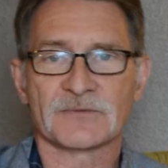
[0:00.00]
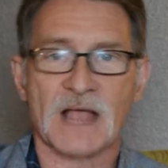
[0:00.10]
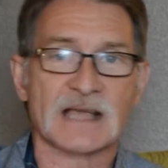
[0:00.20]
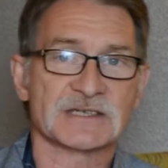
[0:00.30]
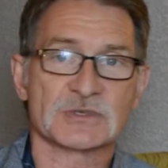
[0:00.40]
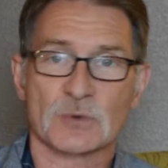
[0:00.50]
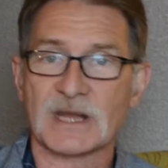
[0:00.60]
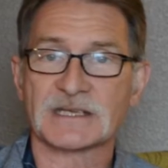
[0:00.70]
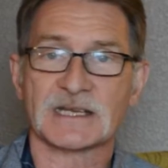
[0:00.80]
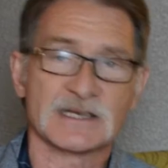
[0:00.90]
fly
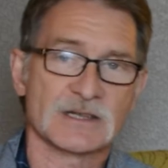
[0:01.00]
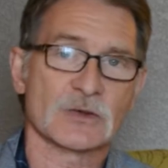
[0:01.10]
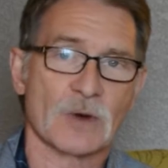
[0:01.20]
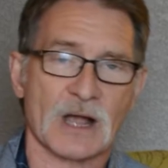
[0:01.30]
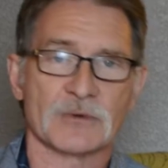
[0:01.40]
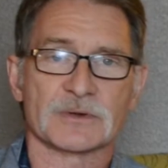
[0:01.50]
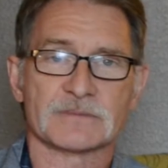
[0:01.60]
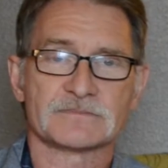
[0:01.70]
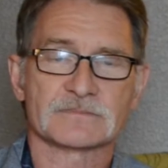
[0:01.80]
straight into the ground.